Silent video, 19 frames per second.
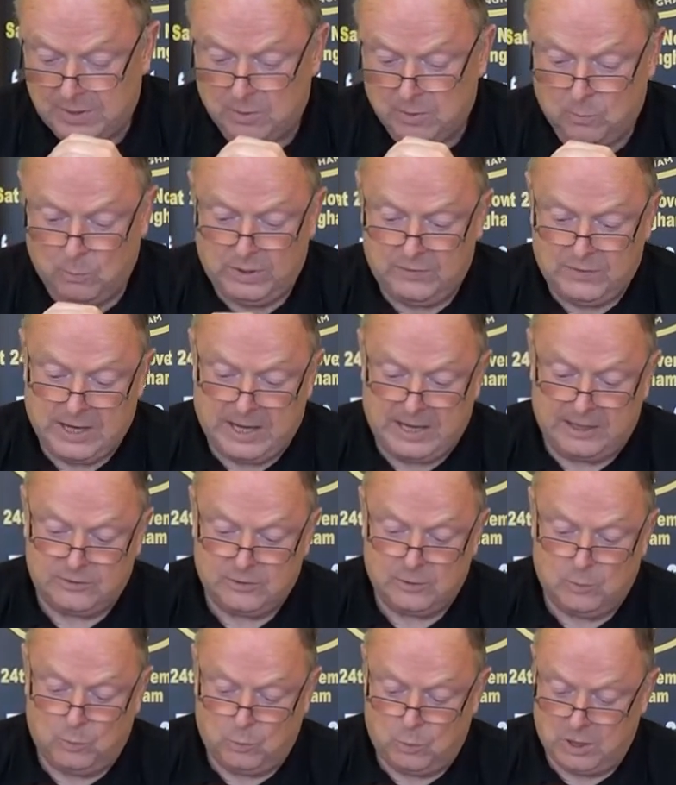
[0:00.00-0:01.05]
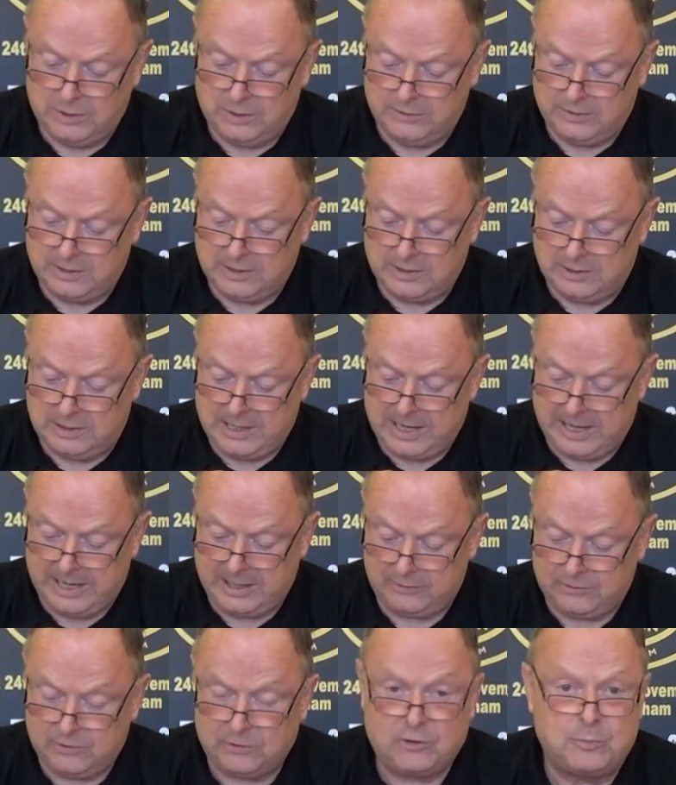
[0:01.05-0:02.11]
We've had one
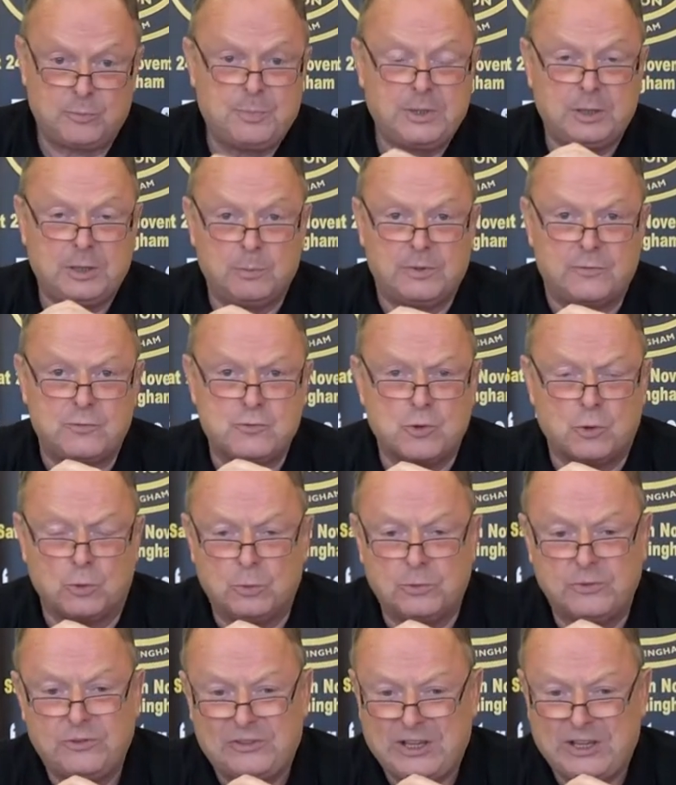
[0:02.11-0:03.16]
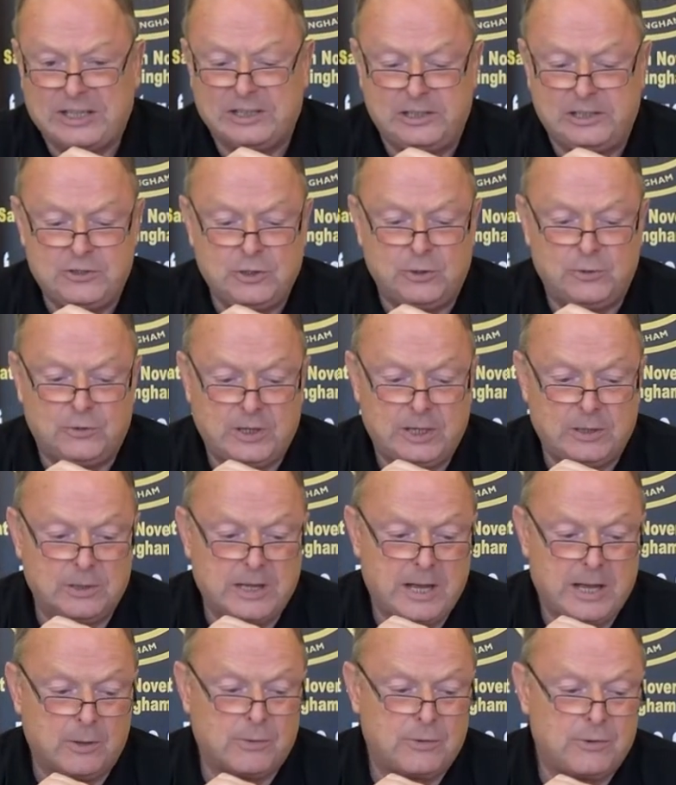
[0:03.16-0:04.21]
layout that has been withdrawn, sadly due to ill
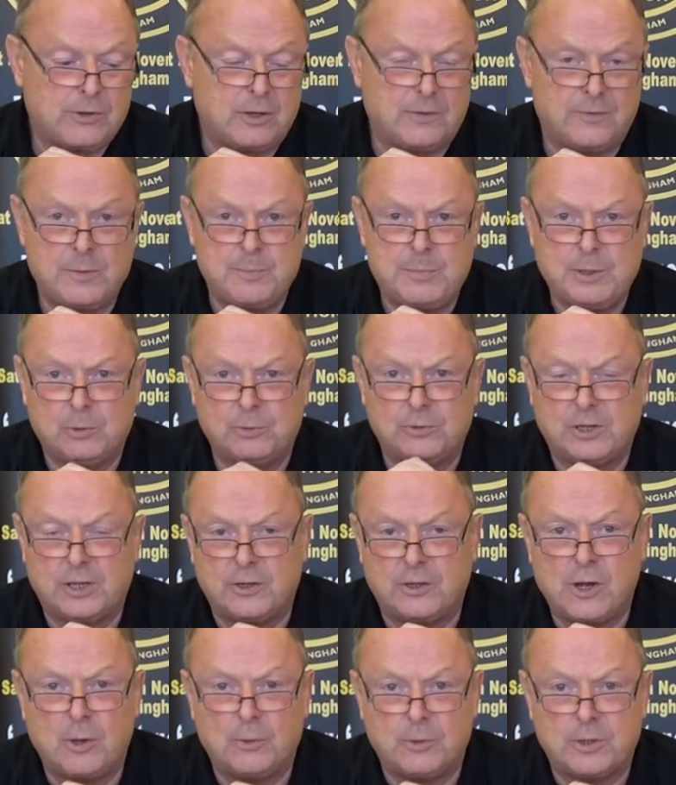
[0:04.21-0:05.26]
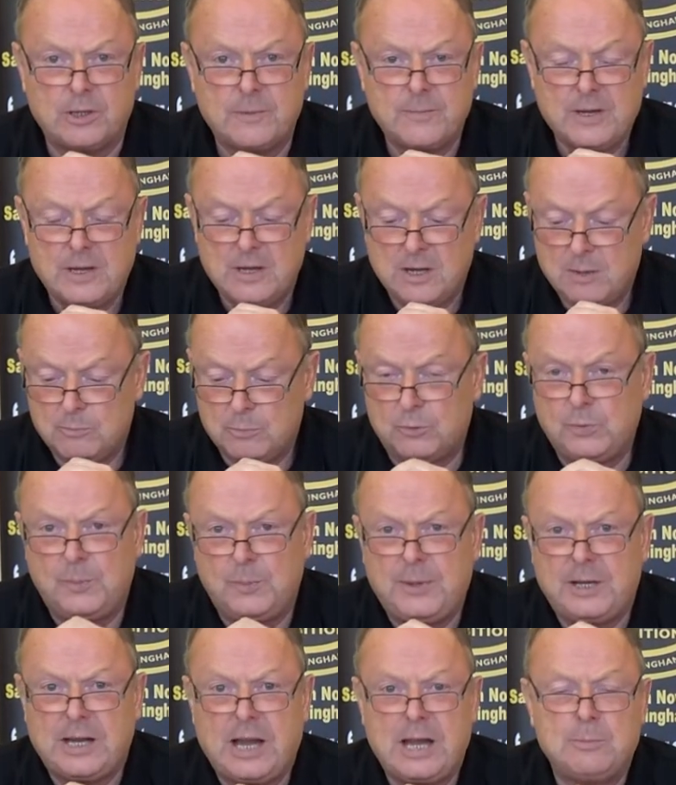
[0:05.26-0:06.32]
health of the builder and owner, but we've
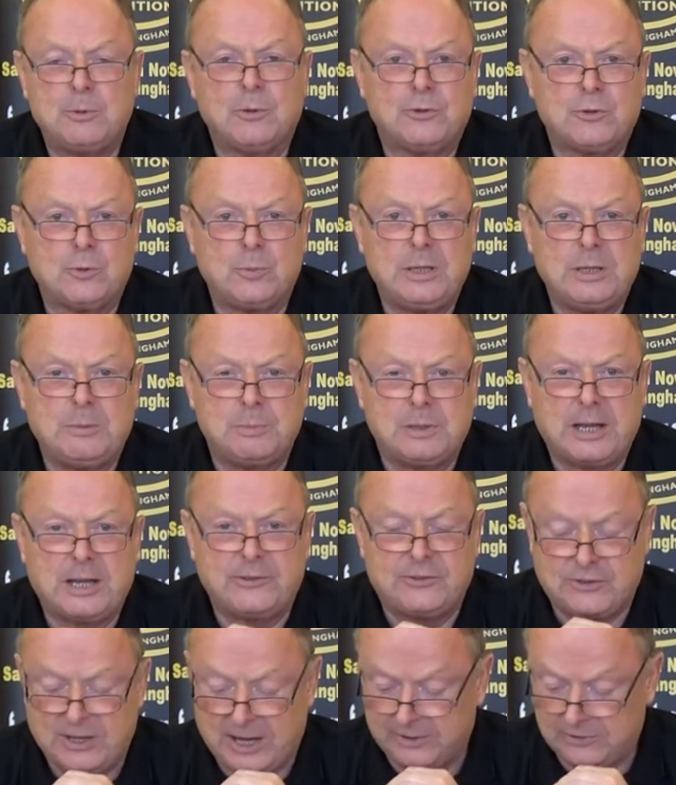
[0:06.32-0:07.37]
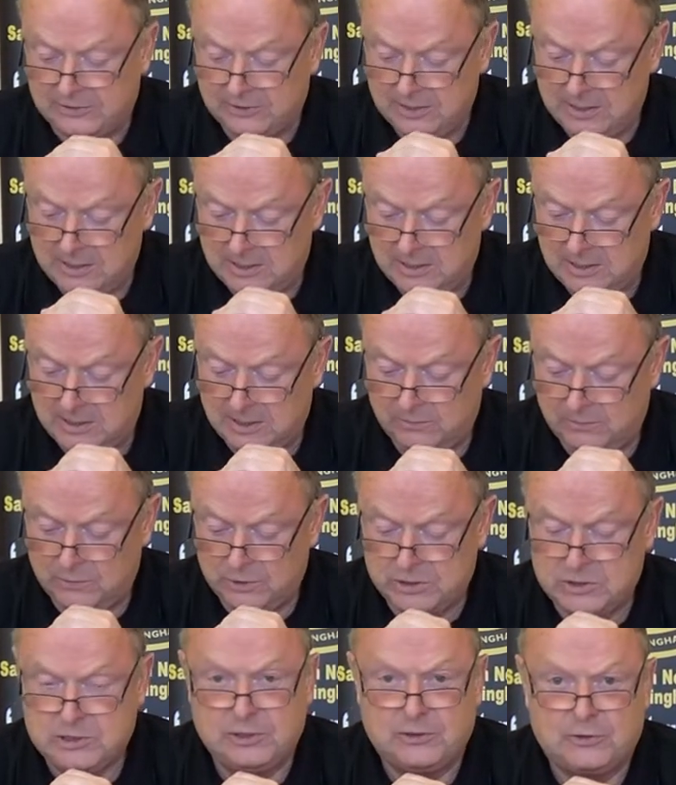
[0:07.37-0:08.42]
been able to replace that
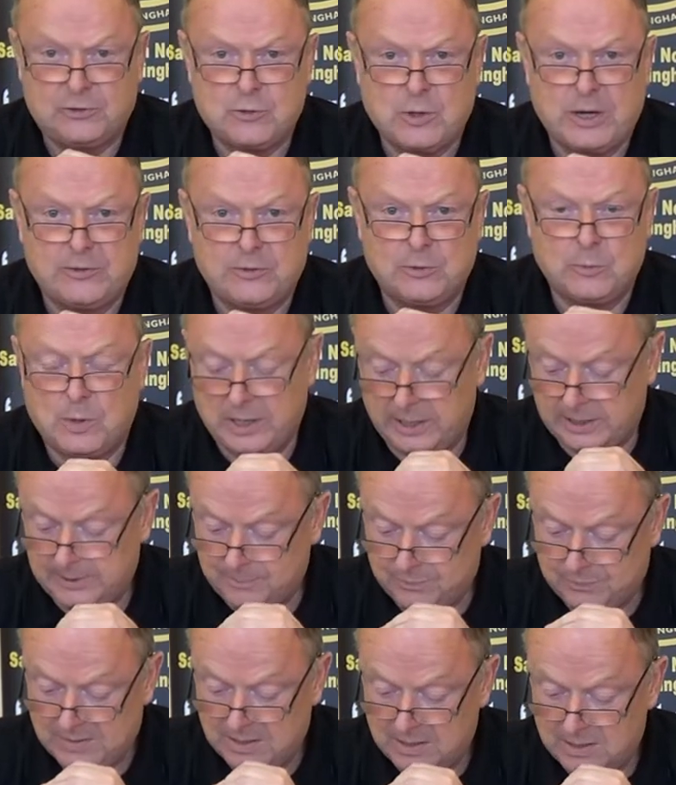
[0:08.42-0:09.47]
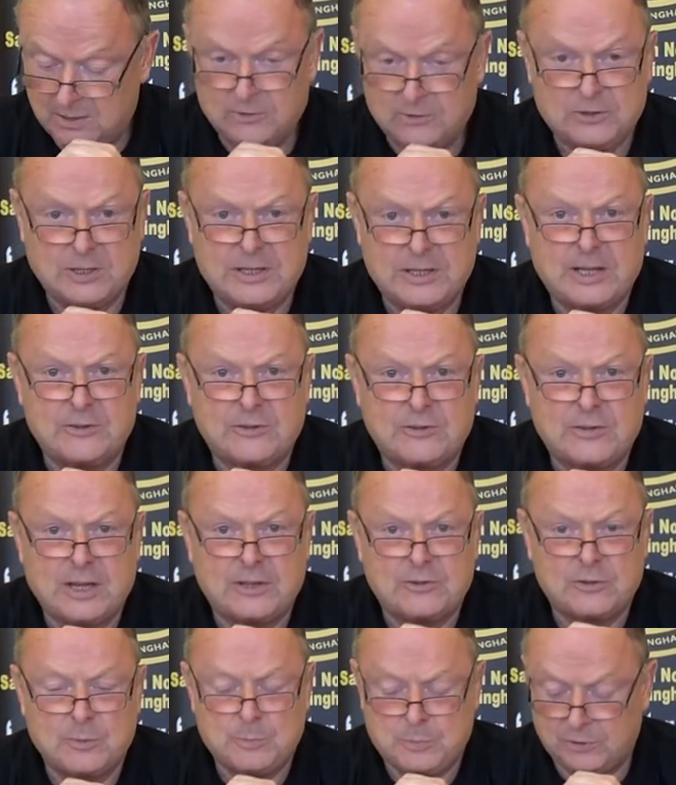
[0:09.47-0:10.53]
virtually straight away. So
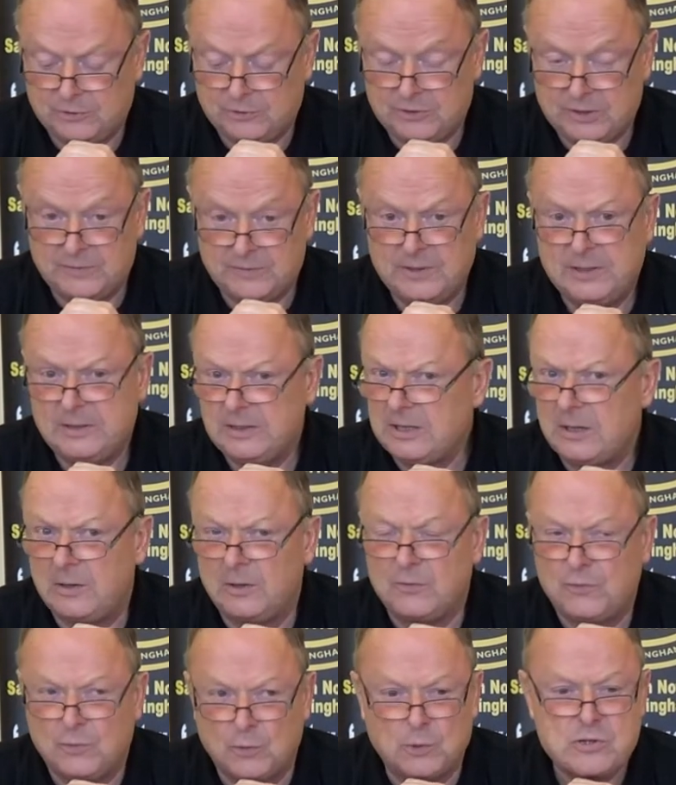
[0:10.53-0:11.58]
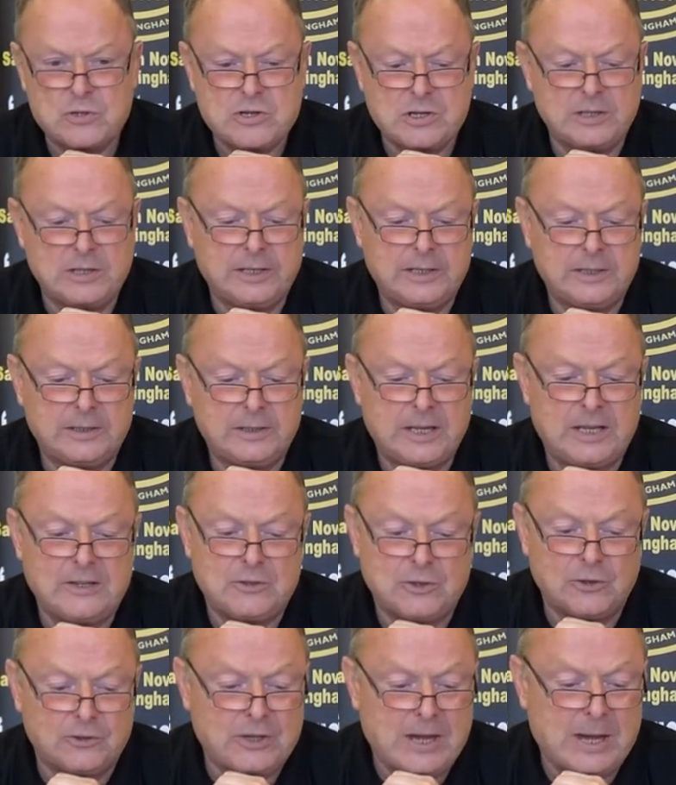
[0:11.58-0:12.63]
that's a positive. Unfortunately, it
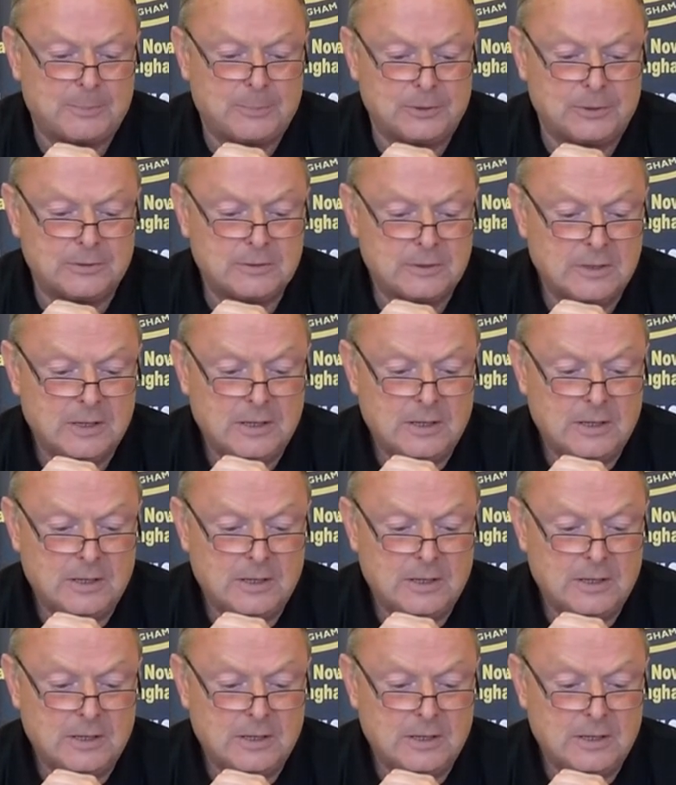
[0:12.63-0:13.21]
does happen.